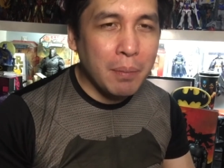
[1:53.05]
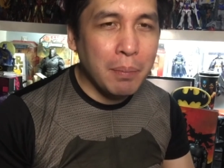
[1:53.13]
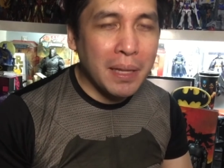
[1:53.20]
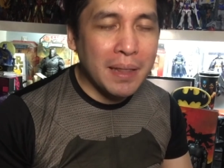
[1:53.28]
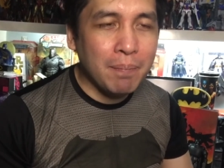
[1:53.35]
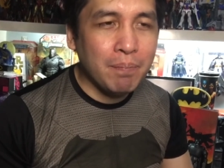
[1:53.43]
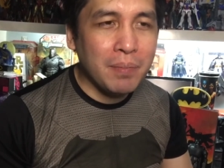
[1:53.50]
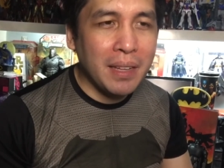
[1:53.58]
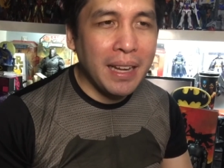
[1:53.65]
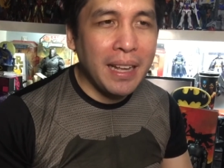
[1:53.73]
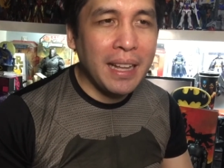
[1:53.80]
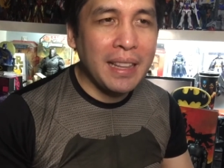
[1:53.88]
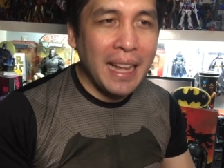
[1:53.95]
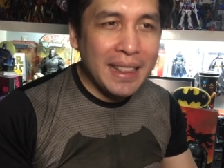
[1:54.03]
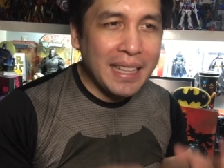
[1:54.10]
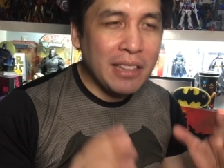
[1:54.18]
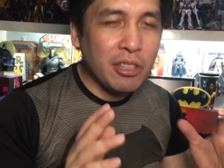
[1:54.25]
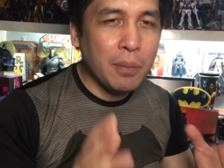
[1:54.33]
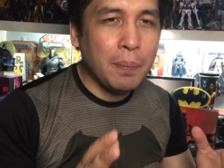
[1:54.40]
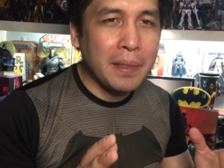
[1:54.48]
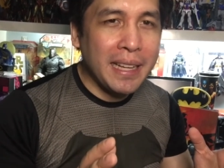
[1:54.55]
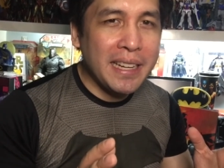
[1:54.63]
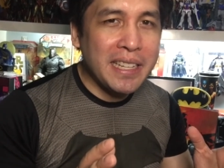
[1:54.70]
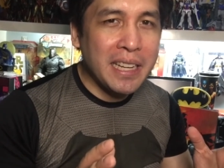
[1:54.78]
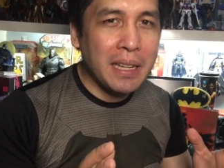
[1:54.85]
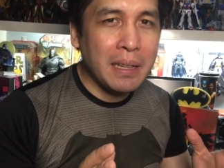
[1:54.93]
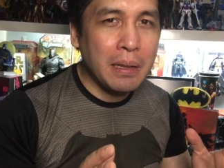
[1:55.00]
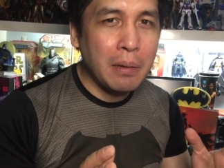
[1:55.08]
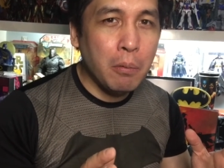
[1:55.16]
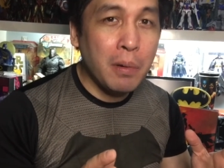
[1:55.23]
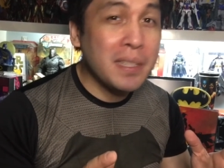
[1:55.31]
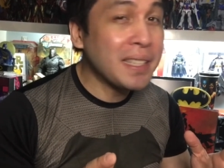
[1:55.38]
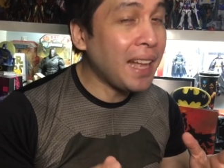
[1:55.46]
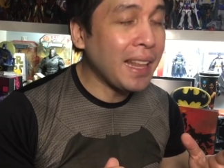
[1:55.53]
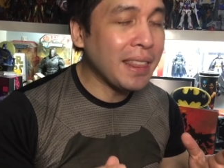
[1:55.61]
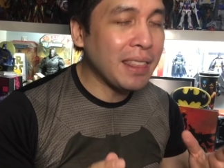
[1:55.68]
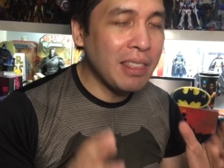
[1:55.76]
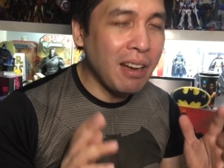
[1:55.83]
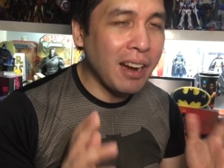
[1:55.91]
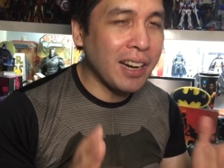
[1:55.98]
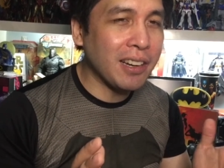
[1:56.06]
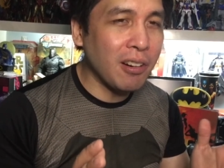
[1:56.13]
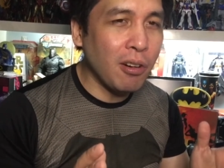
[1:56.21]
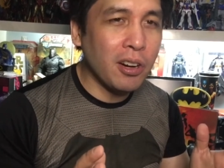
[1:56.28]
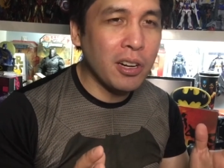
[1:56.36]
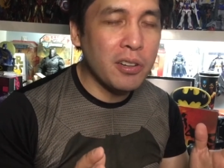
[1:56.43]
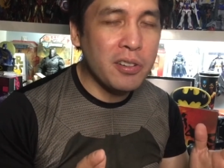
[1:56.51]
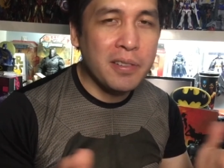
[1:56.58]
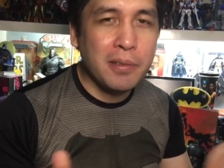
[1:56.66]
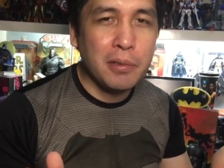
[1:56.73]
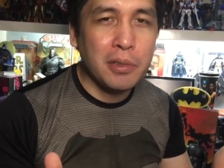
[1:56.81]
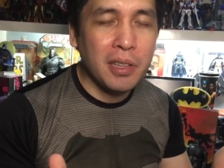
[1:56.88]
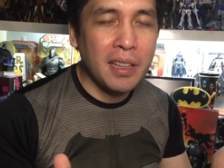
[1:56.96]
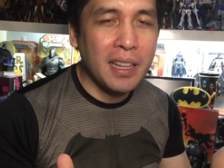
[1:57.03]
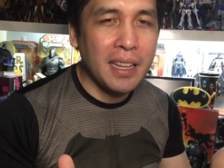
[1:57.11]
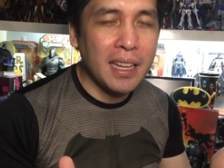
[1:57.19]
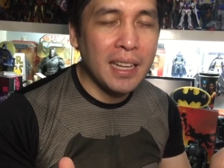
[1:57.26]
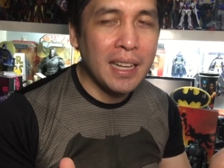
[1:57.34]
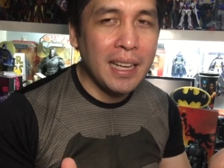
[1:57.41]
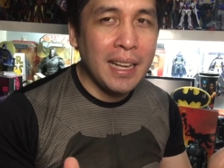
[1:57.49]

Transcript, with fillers: but that interpretation was not dark or true to the